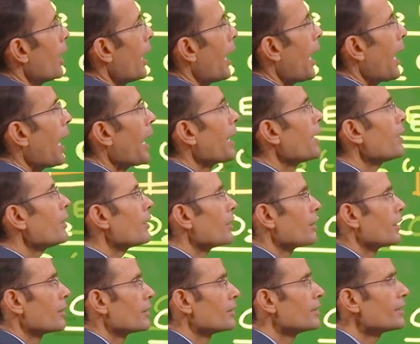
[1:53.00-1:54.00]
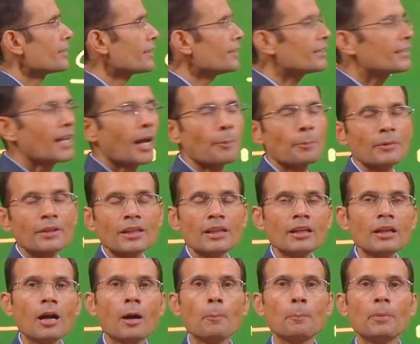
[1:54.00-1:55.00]
And this is
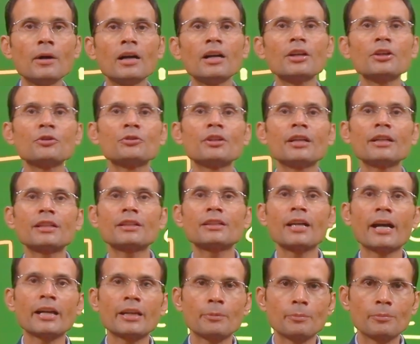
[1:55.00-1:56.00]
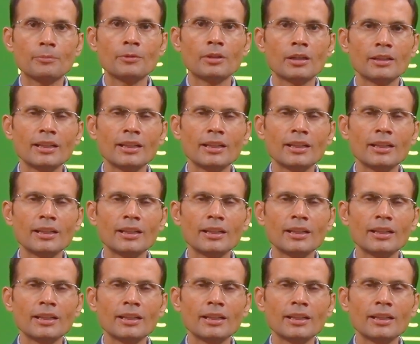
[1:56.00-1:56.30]
happening per unit time.